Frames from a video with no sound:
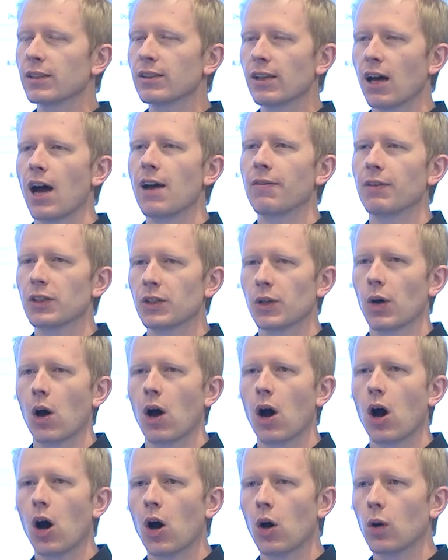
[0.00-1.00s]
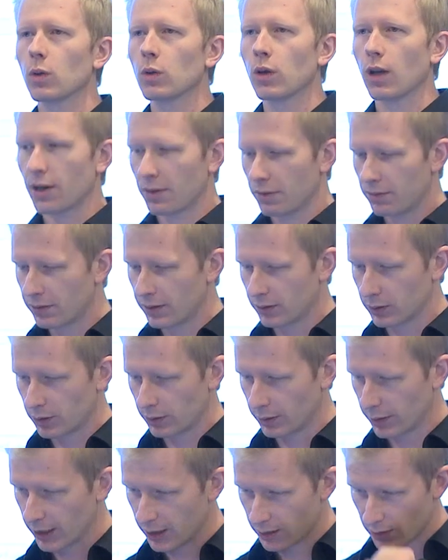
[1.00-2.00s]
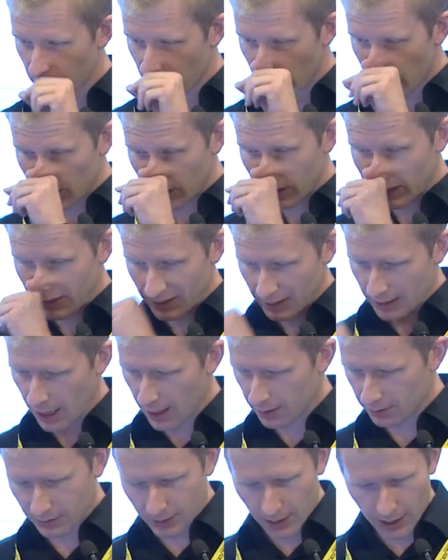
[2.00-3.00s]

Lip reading: dive into a whole lot of filtering and searching stuff.